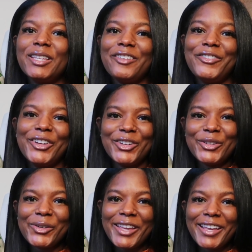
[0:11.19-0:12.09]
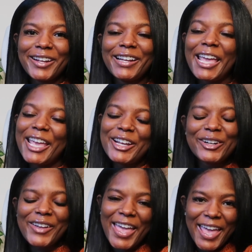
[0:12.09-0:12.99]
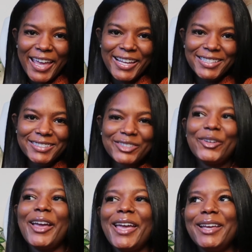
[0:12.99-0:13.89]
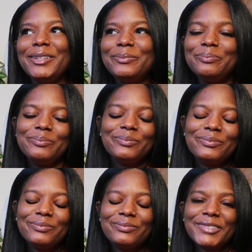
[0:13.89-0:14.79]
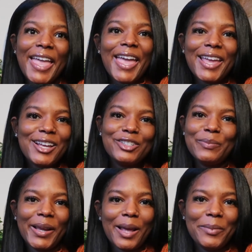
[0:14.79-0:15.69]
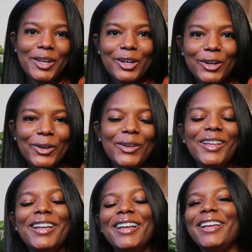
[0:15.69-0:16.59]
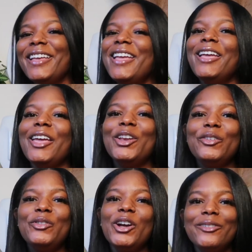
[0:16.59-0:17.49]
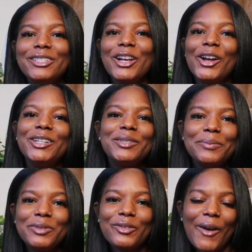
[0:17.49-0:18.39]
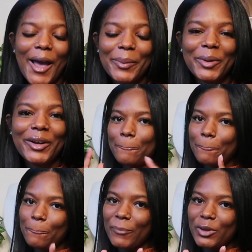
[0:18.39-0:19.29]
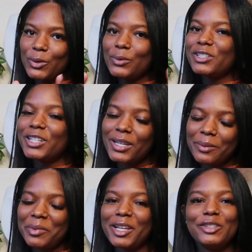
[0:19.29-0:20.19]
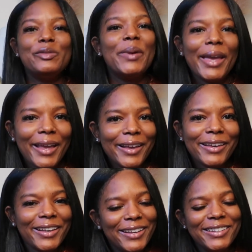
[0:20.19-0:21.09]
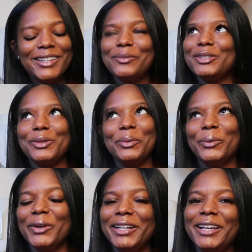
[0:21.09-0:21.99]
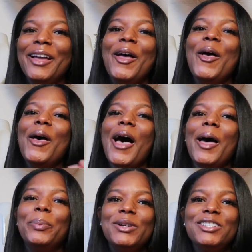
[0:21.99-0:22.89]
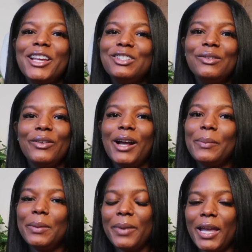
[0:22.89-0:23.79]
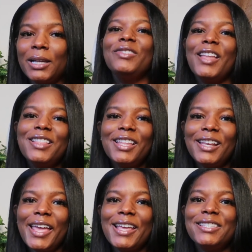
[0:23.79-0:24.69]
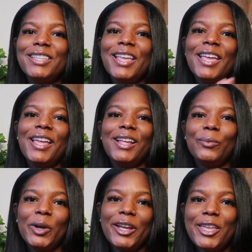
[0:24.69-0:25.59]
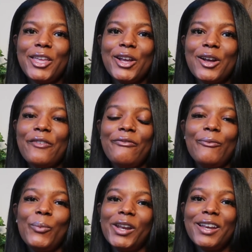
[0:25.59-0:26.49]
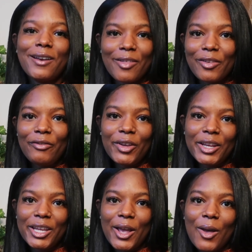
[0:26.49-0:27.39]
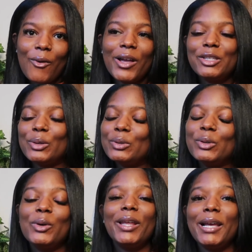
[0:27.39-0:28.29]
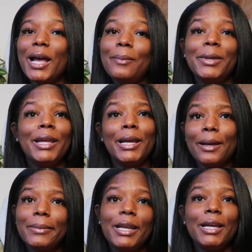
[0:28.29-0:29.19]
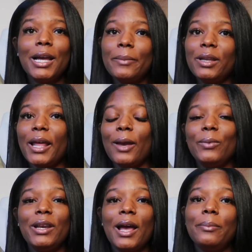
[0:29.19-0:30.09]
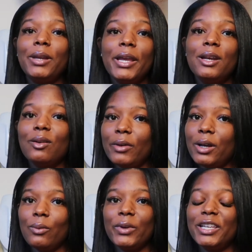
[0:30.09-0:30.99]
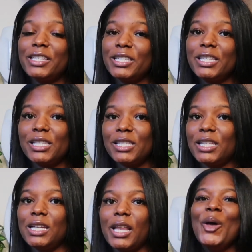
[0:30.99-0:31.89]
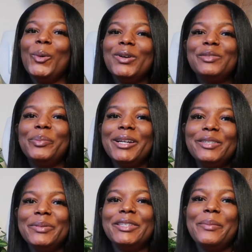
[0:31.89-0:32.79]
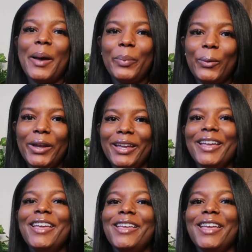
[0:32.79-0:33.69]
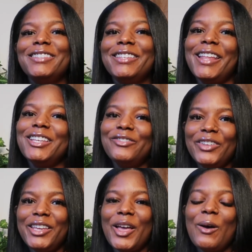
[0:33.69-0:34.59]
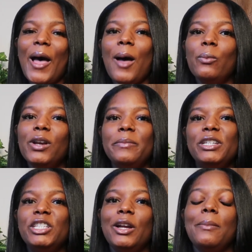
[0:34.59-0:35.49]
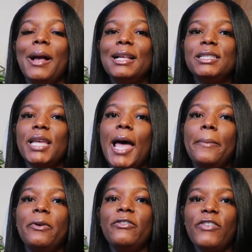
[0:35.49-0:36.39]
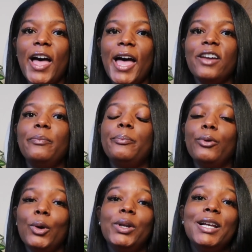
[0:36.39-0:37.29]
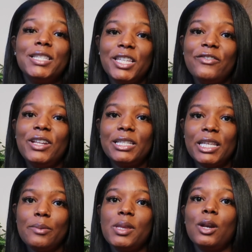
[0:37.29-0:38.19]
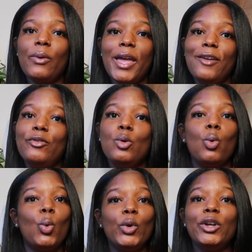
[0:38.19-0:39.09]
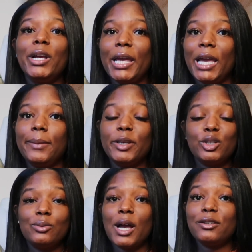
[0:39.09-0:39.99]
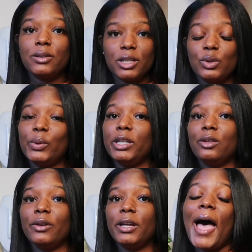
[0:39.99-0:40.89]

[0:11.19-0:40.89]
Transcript: If you're new here, hey girl, hey, or hey, because you might not be a girl. And if you're a returning subscriber, you the shit because you back. That was so corny. I appreciate you for coming back. Nonetheless, we're here with another video. I told y'all they coming. Like, we not playing around with consistency. Which brings me to my point. In today's video, I want to be sharing my top 5 productivity tips that'll have you on your game in 2023.